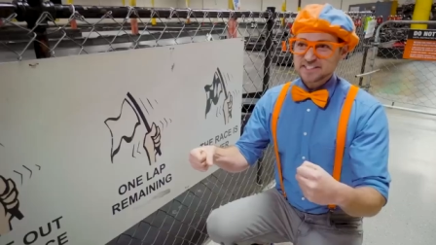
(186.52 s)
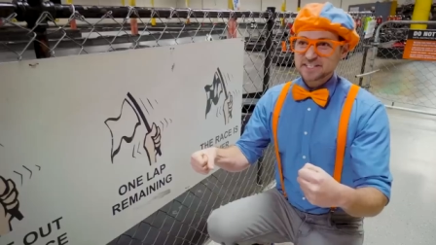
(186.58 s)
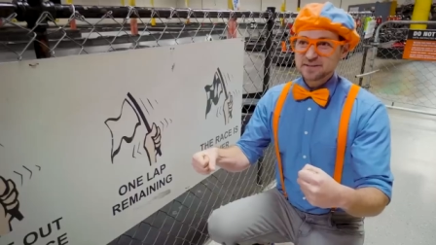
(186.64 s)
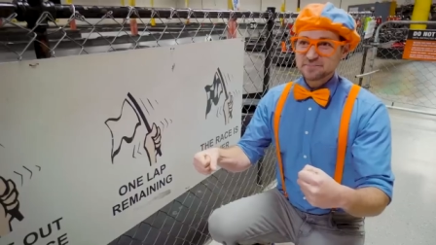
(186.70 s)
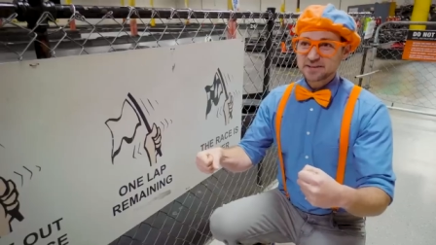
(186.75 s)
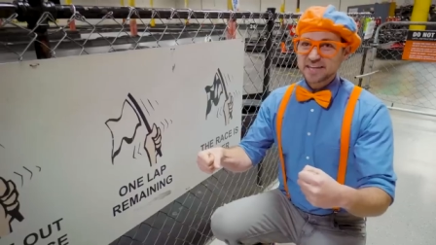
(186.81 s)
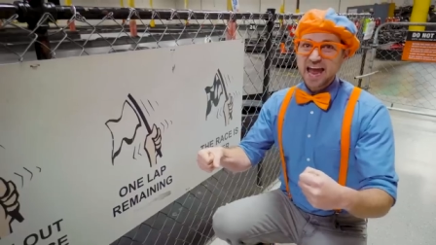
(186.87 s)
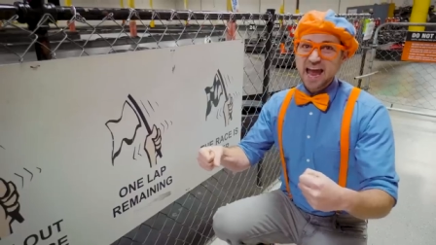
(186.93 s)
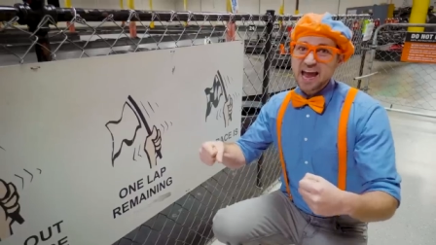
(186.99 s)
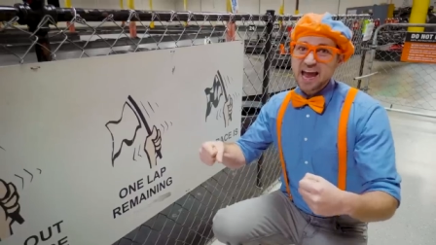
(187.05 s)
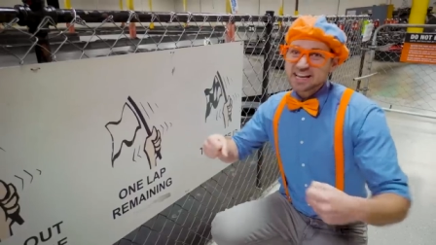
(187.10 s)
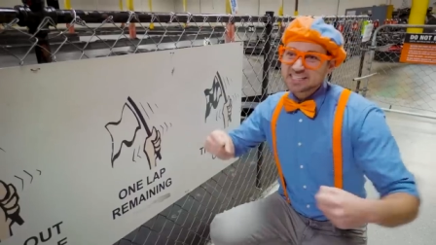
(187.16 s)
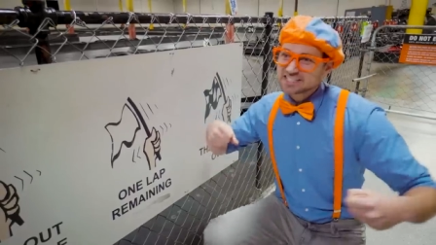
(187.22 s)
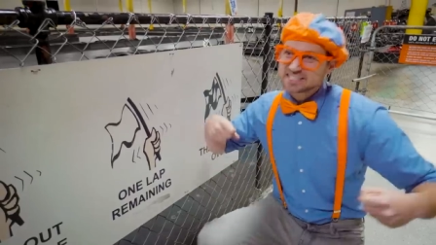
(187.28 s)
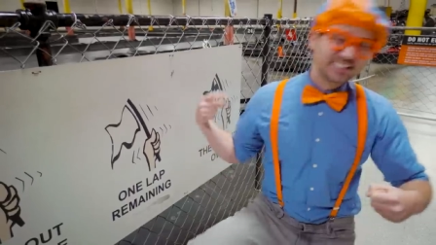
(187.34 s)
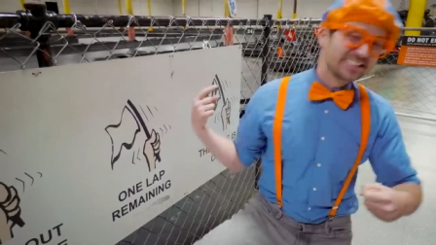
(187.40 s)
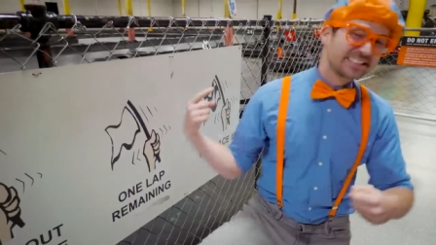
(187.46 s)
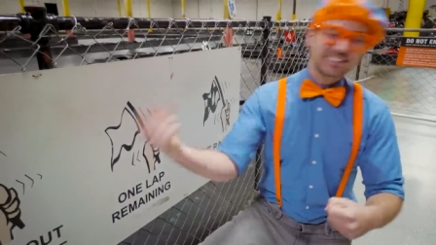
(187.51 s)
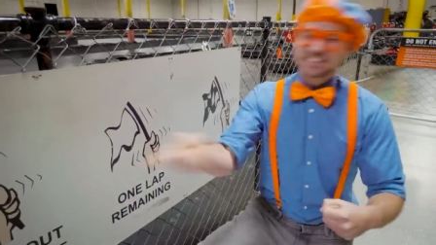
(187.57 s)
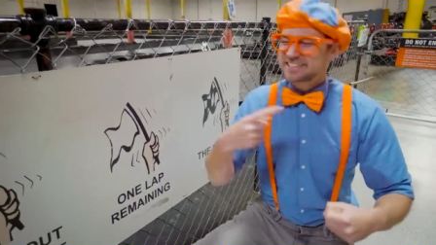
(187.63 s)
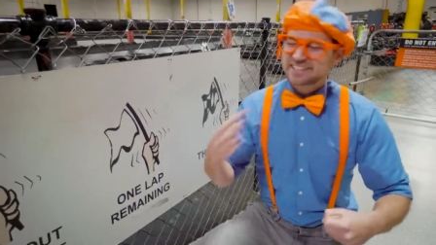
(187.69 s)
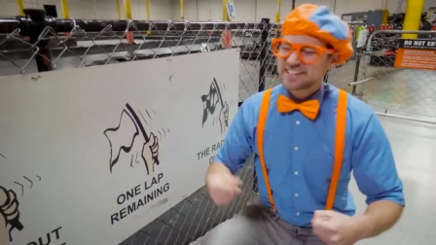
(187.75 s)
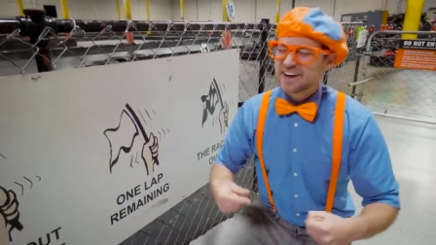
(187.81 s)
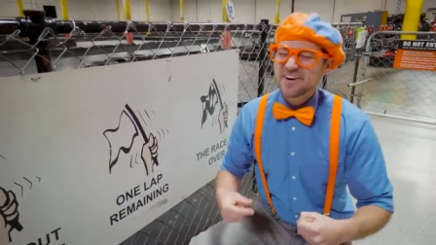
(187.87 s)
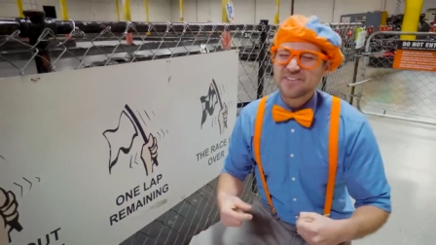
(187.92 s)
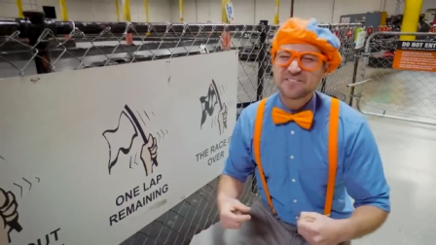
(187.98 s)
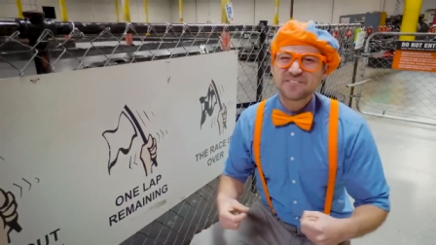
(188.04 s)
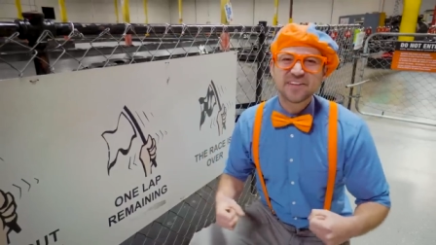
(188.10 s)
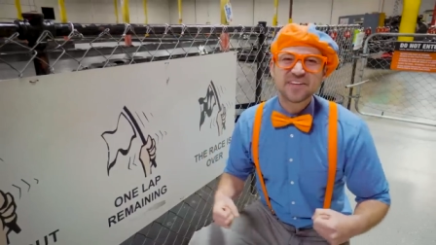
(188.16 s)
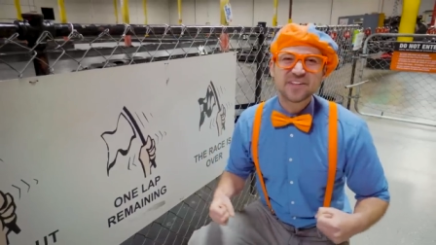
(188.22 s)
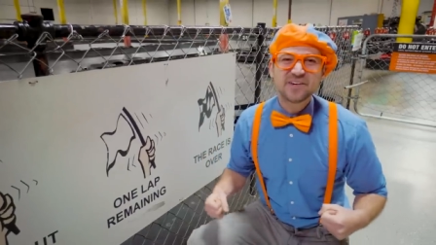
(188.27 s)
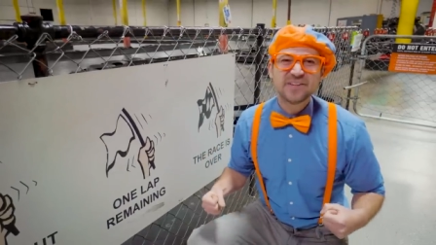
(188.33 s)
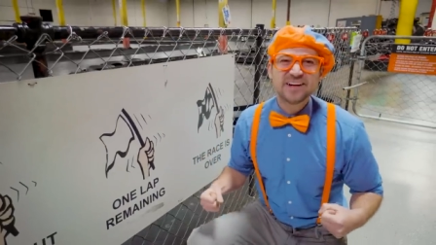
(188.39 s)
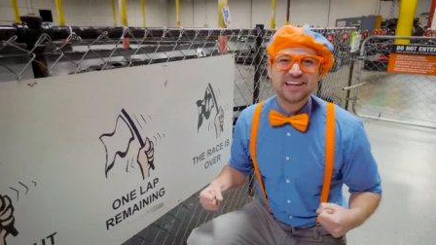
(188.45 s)
some gas and go for
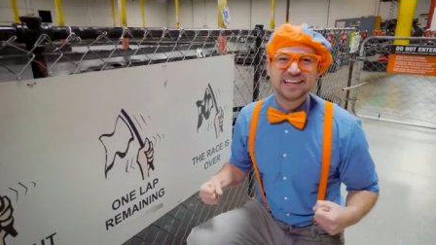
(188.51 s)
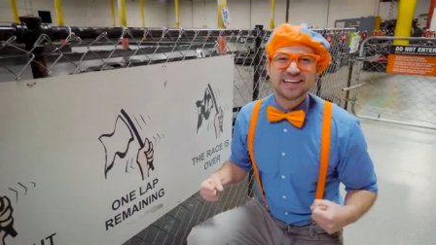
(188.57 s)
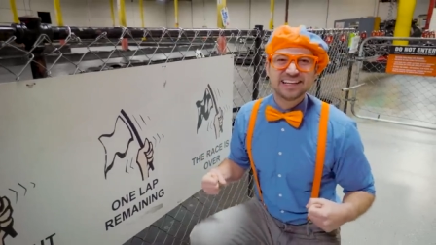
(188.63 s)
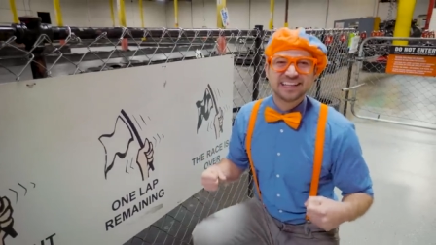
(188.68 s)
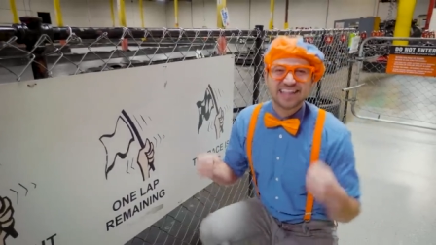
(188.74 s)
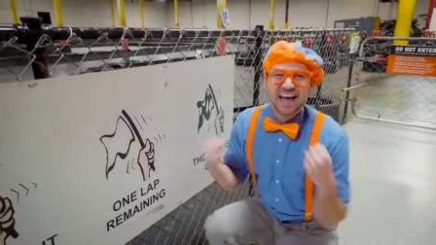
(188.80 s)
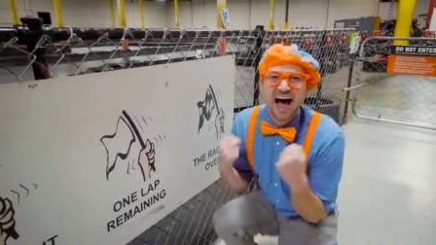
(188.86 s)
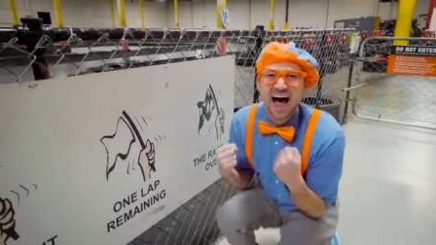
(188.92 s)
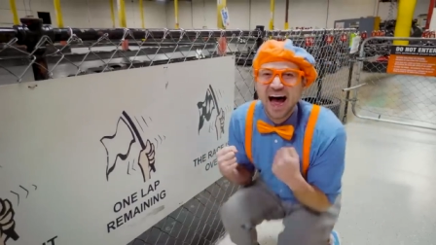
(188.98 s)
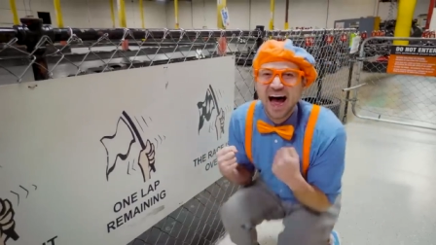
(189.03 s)
the win!